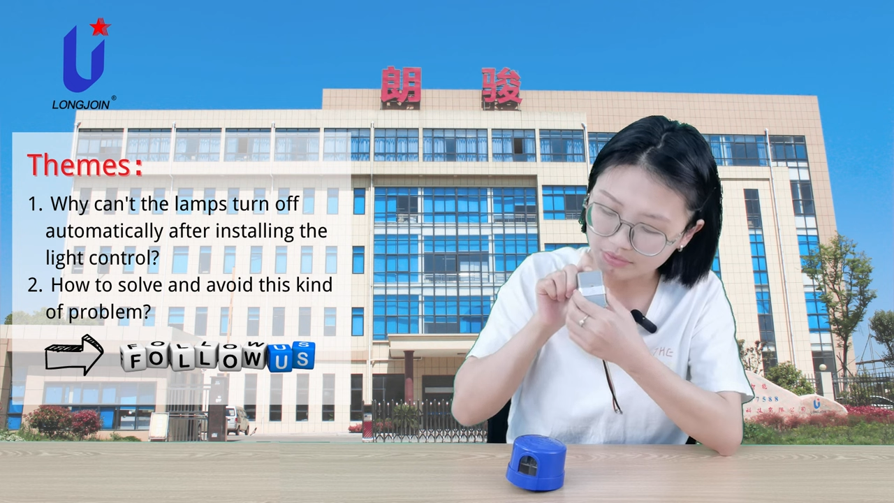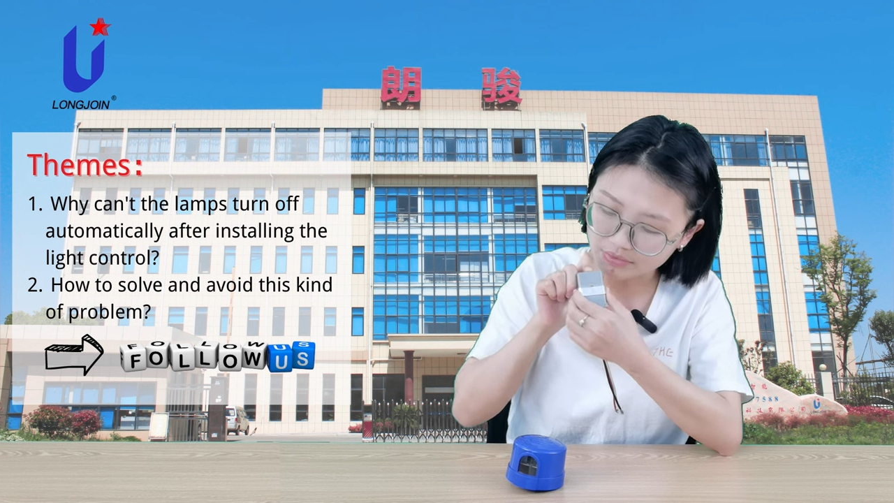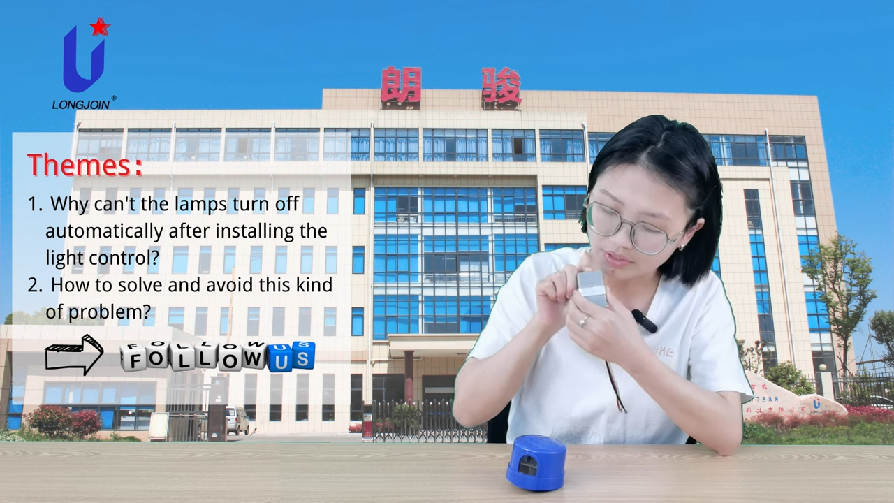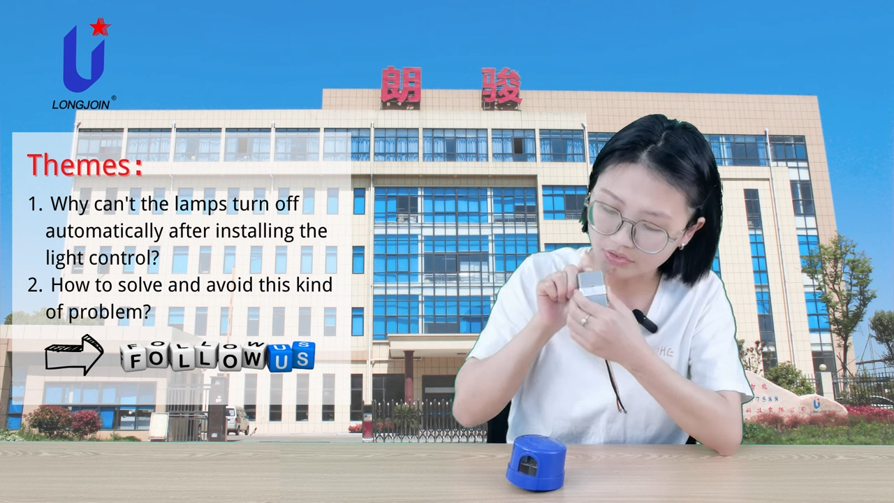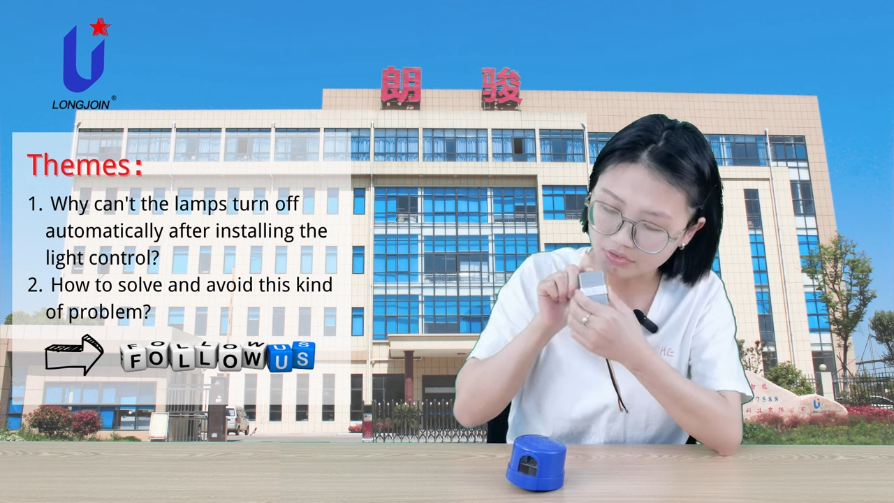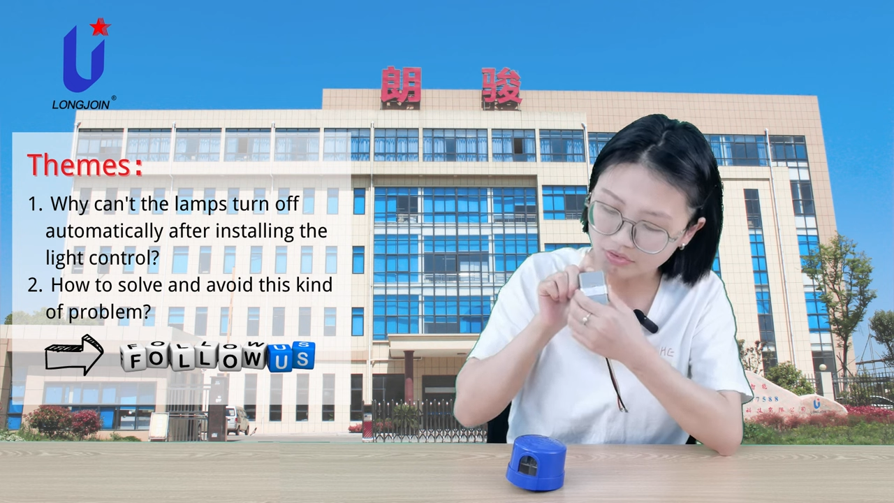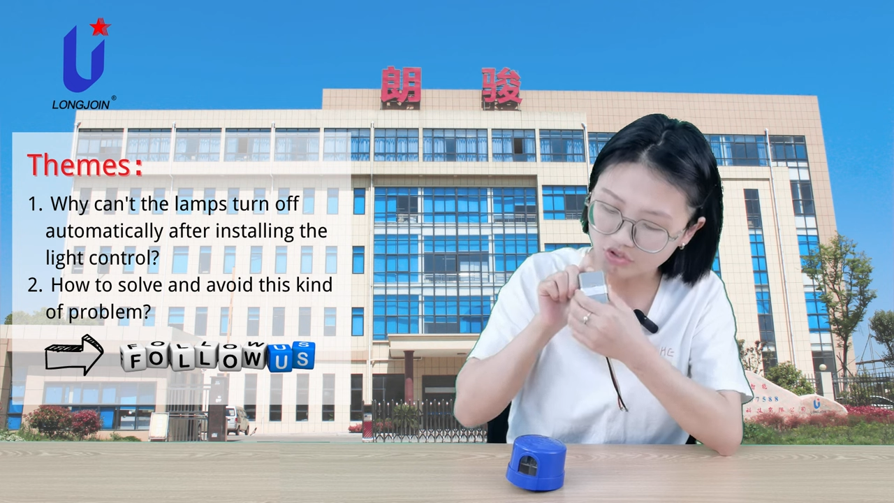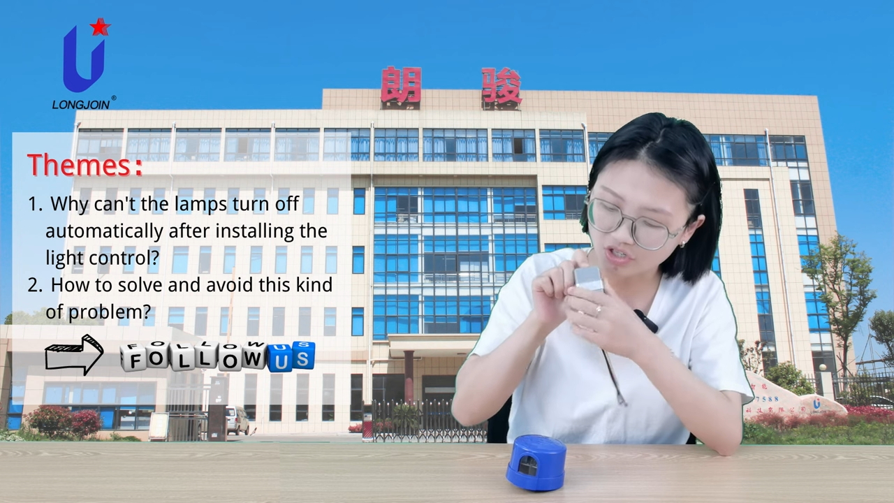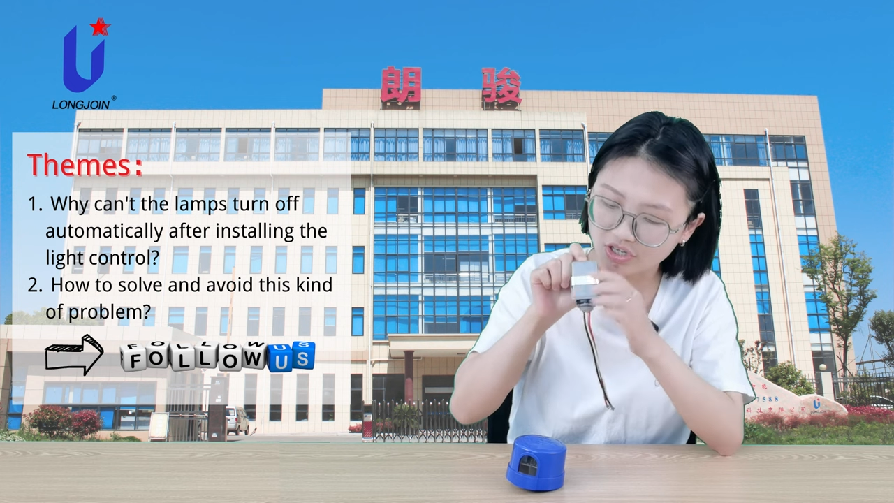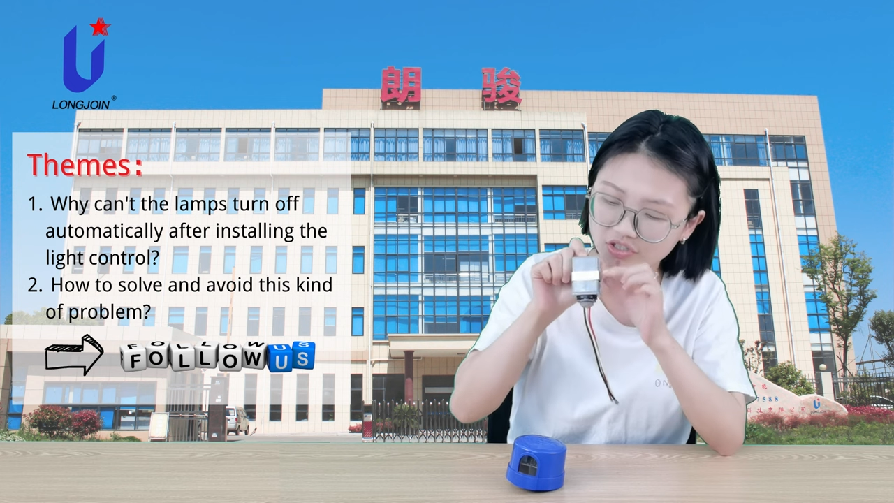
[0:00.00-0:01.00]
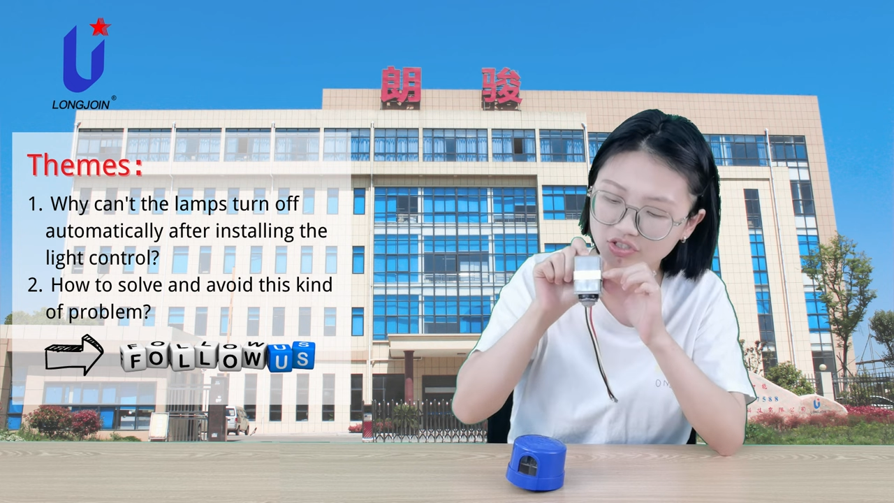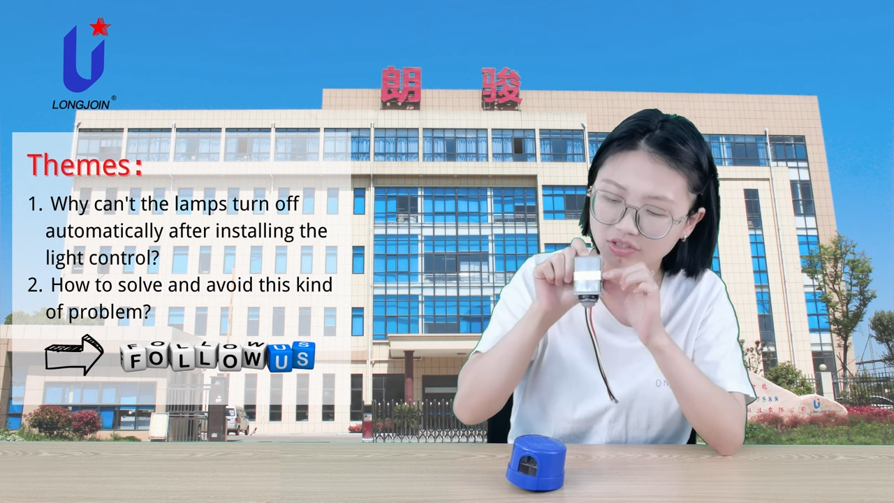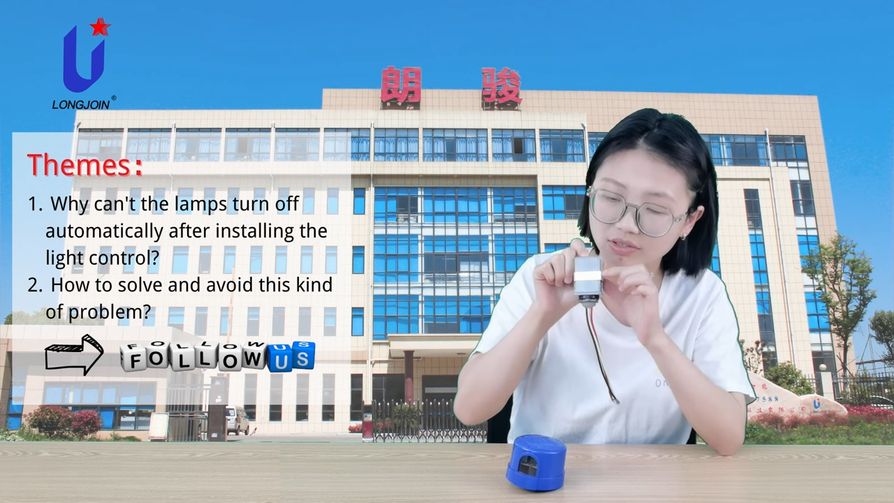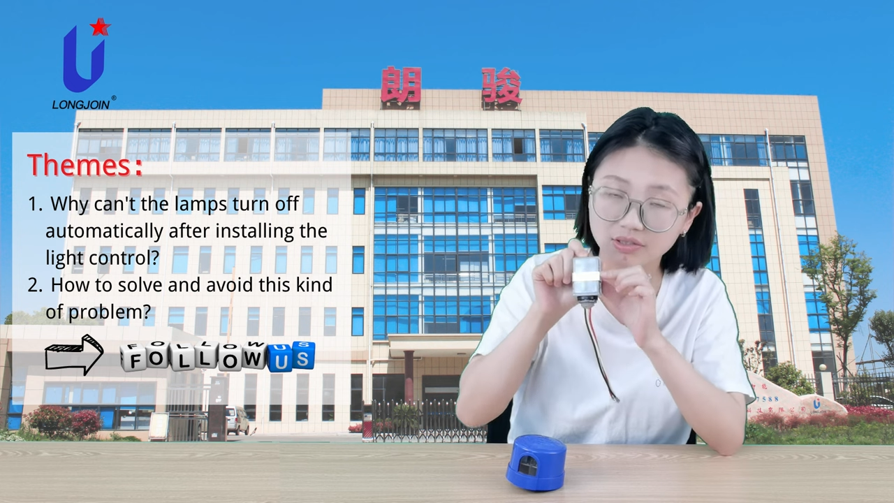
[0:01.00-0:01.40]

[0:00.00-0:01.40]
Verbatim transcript: this shading sheet.